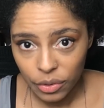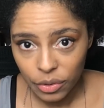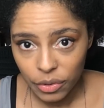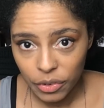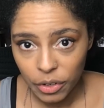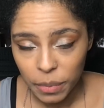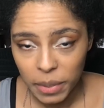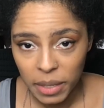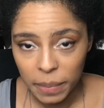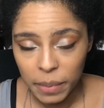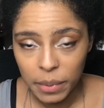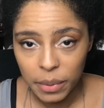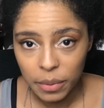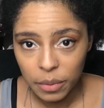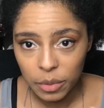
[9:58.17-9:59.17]
for
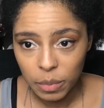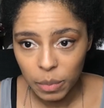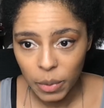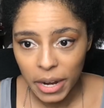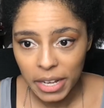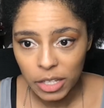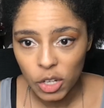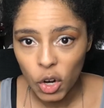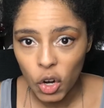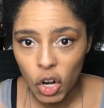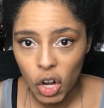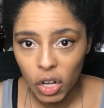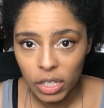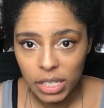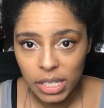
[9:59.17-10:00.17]
people whose brains are
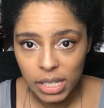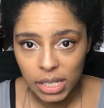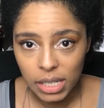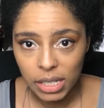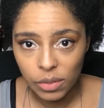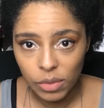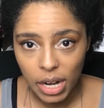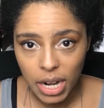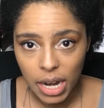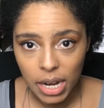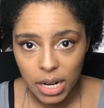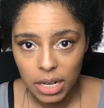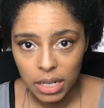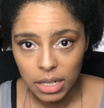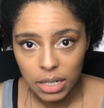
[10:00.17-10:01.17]
constantly running,
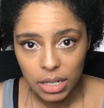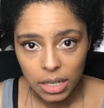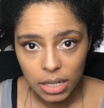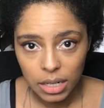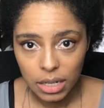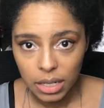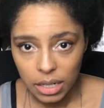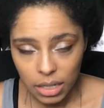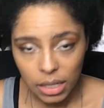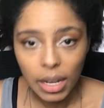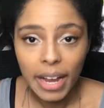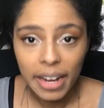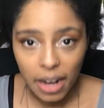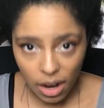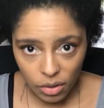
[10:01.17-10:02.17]

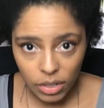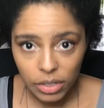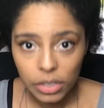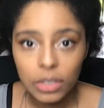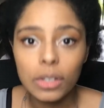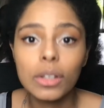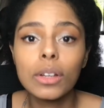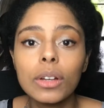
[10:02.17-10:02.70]
like ours.